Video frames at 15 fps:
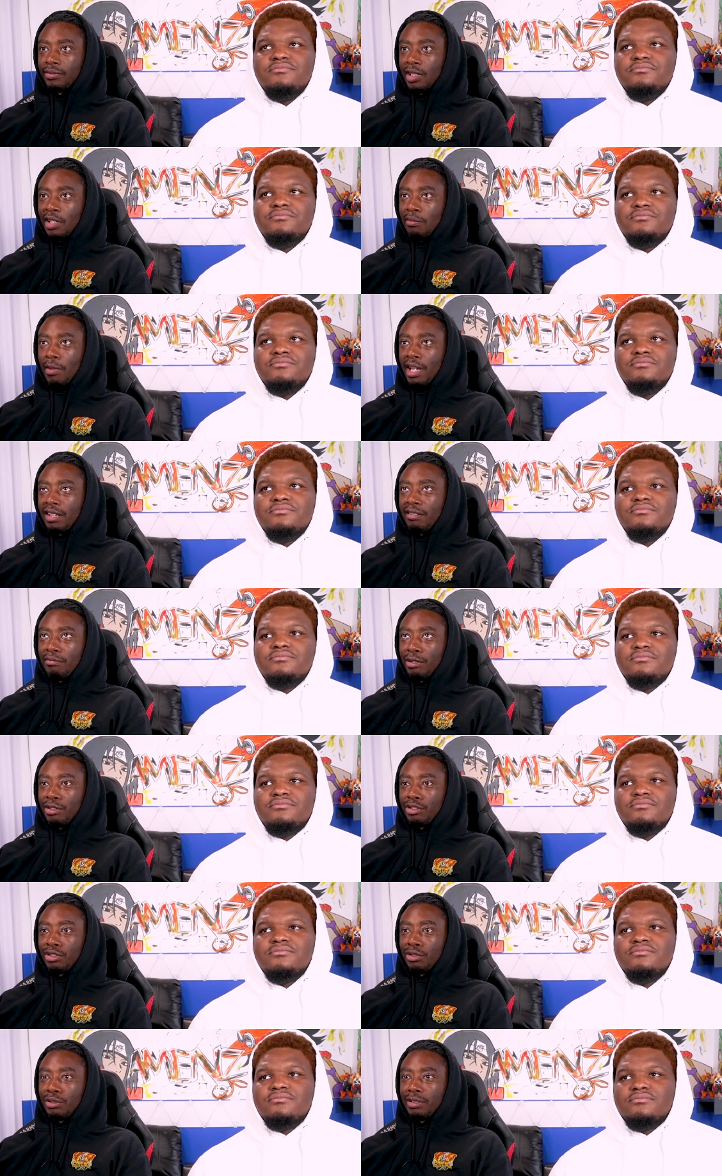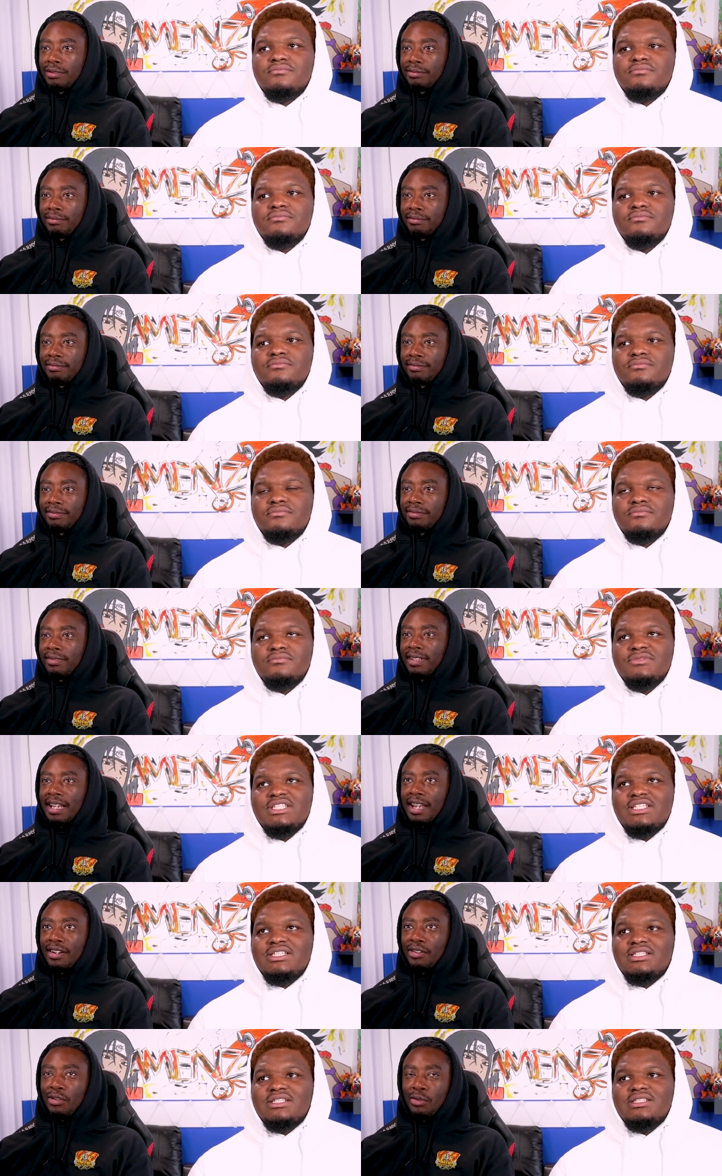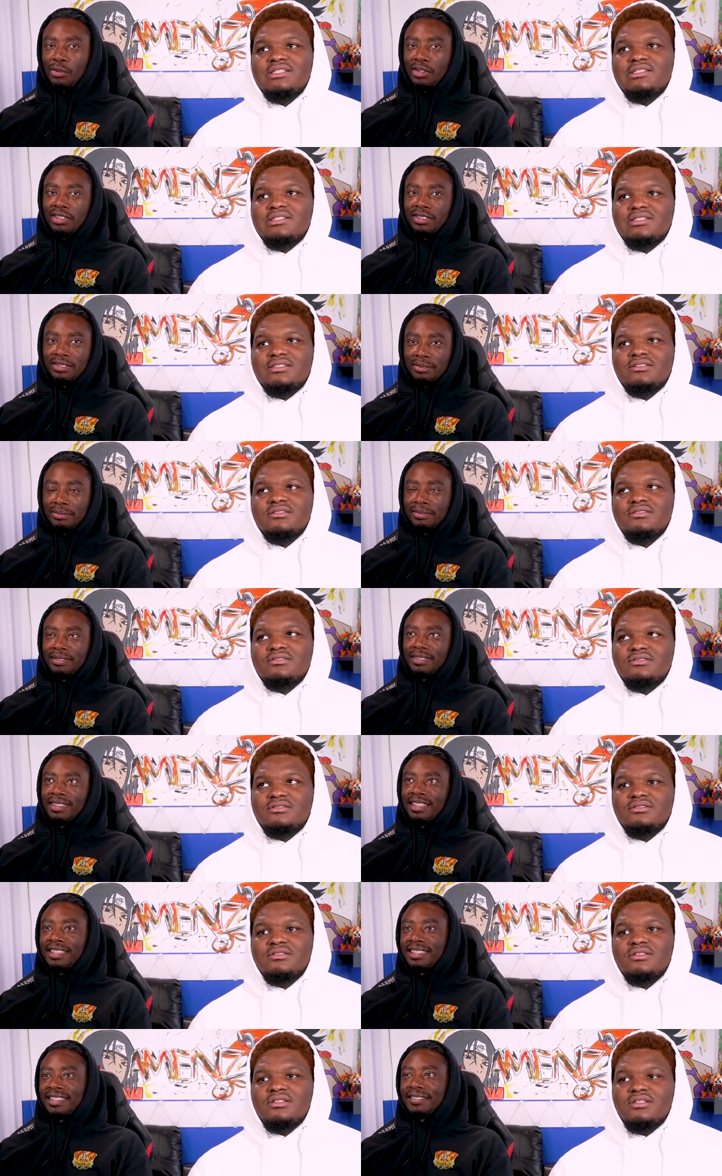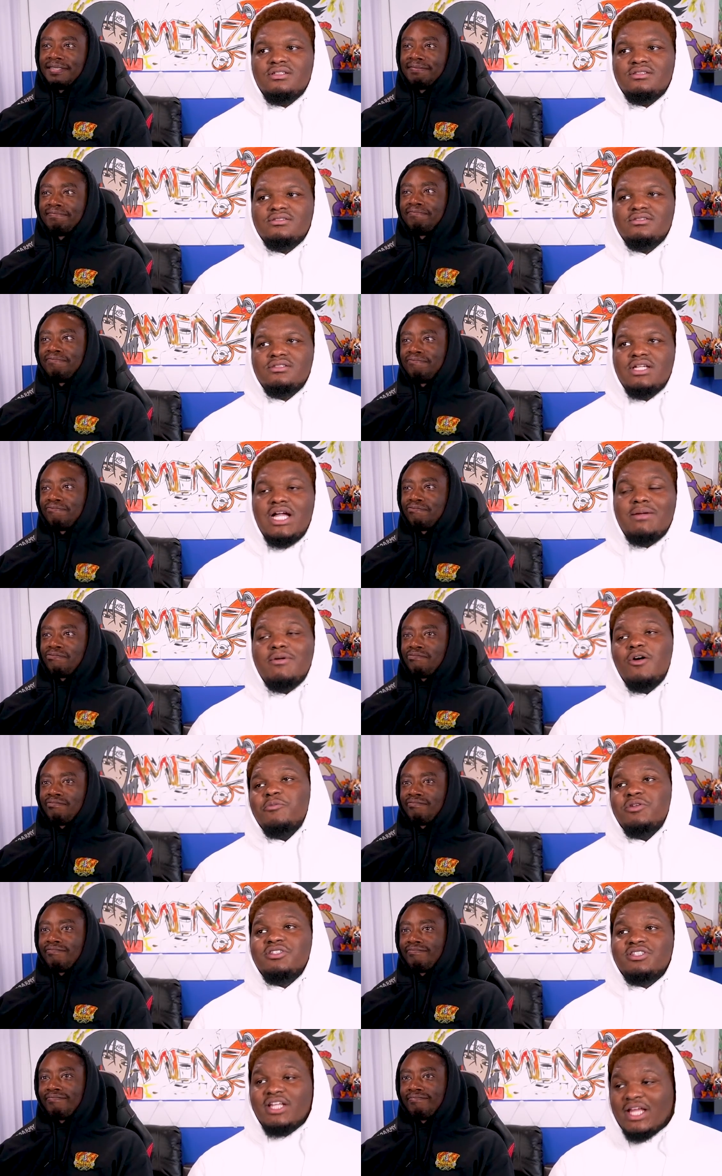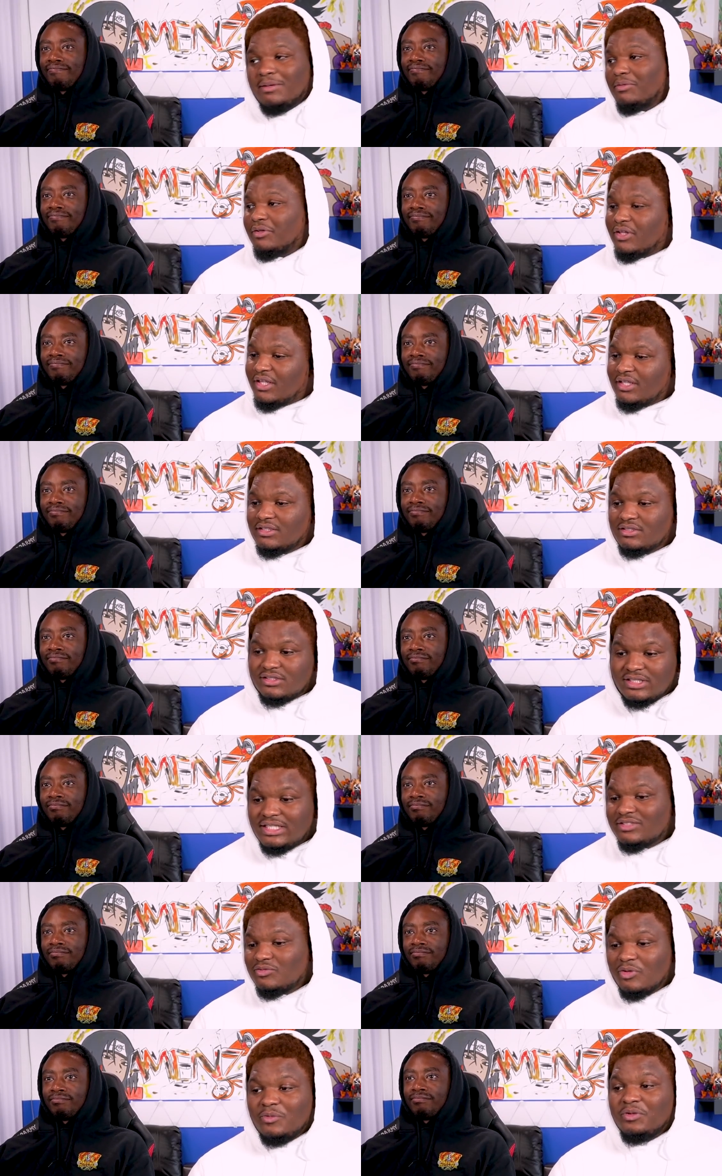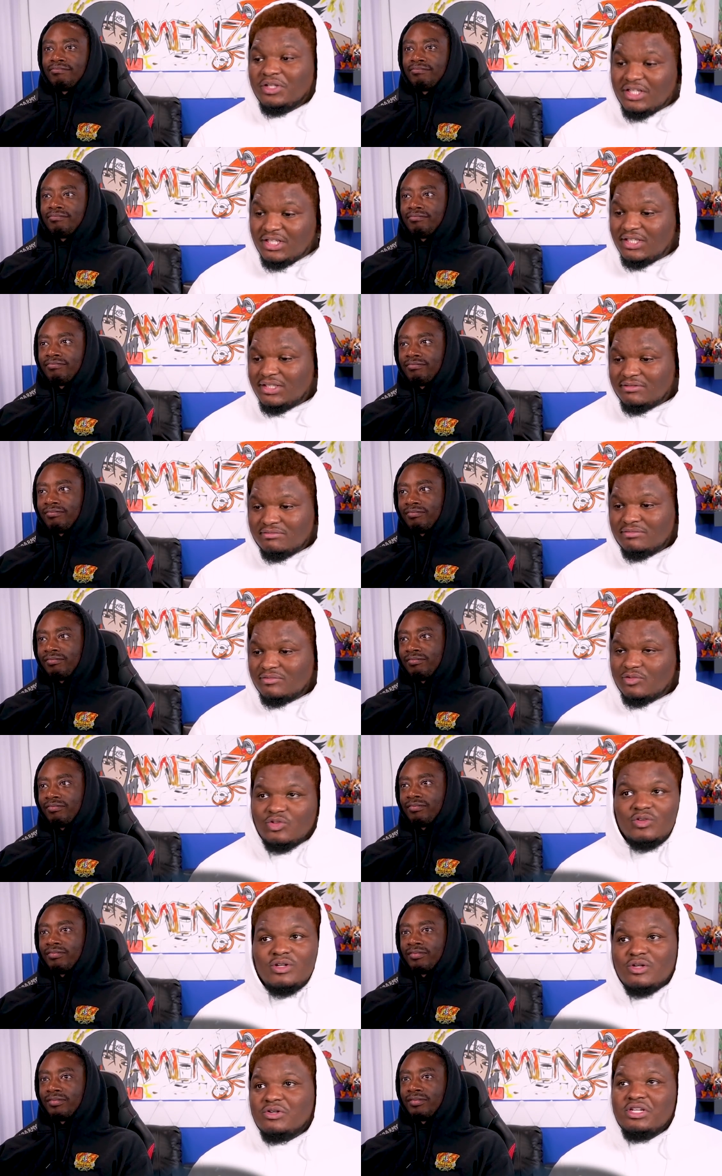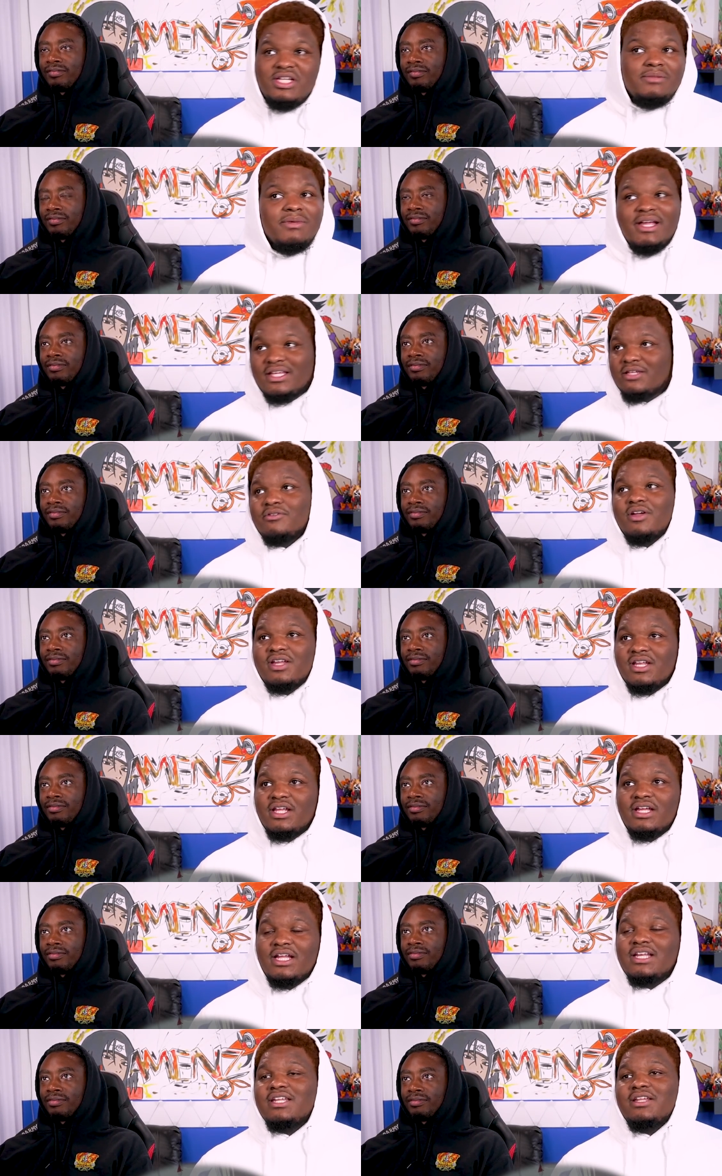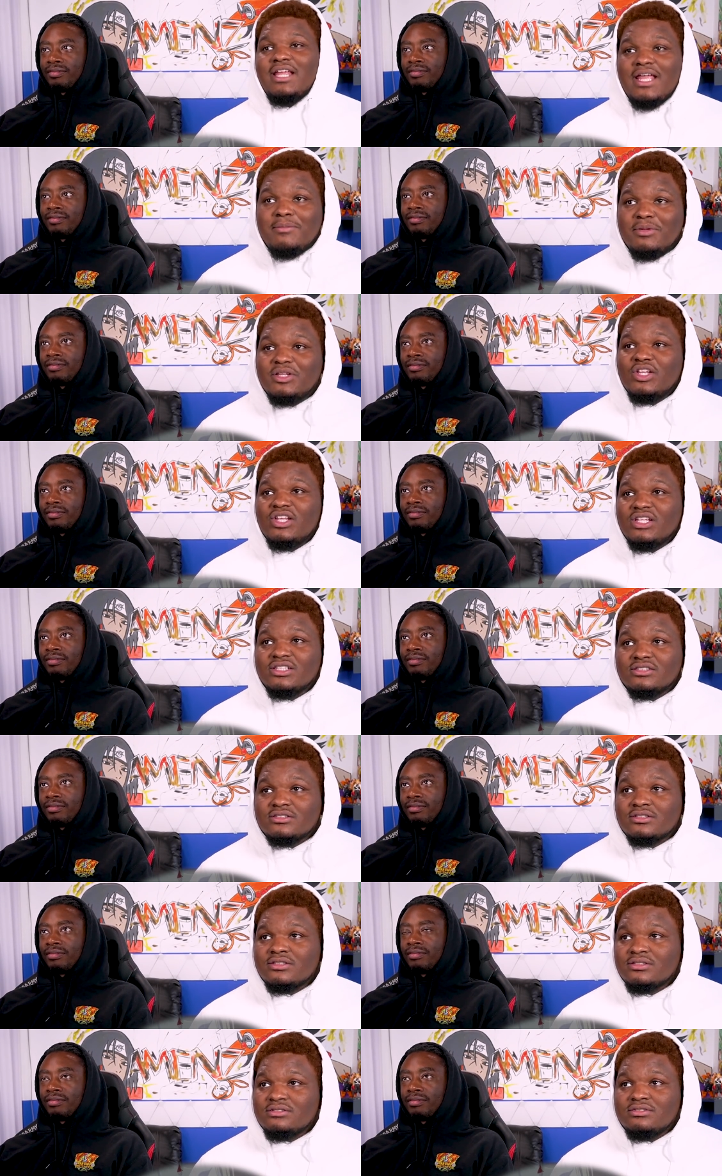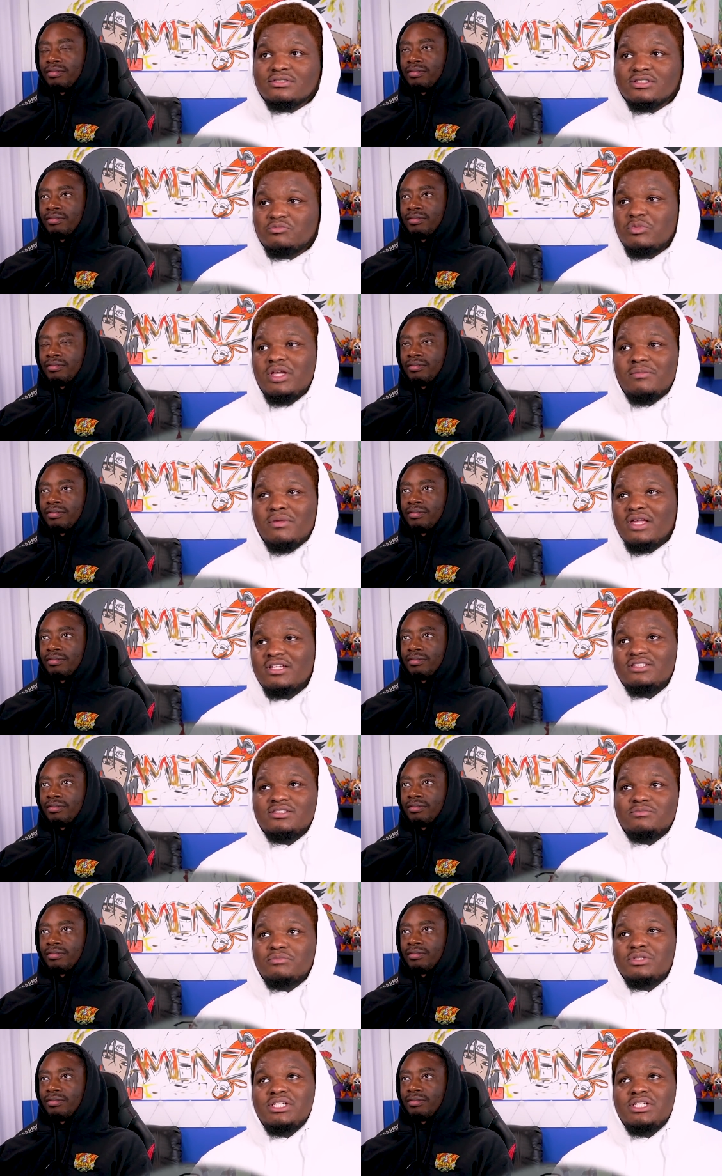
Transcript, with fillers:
Speaker 1: You think Mikey might show up out of nowhere?
Speaker 2: I'm hoping it's the ambulance, because that's what we need. We don't need Mikey right now. I need ambulance. Man, man's is